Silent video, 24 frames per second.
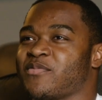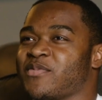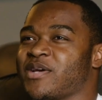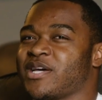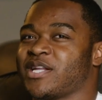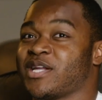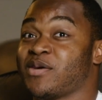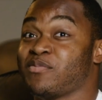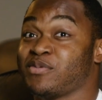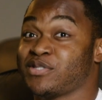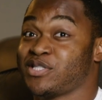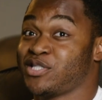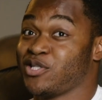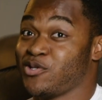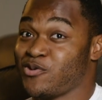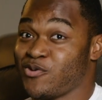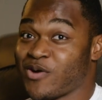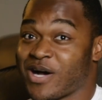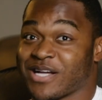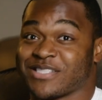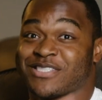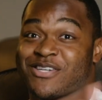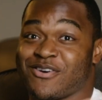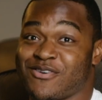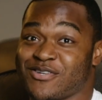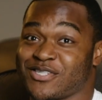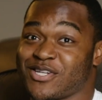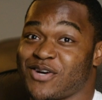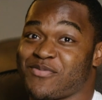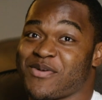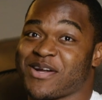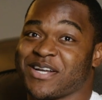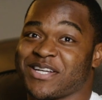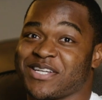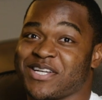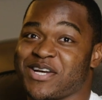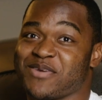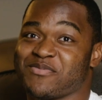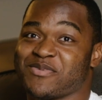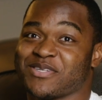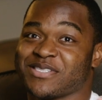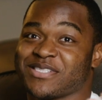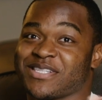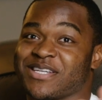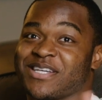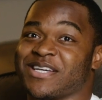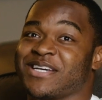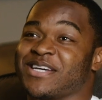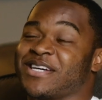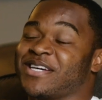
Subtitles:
man. Number 2, I told y'all about the numbers.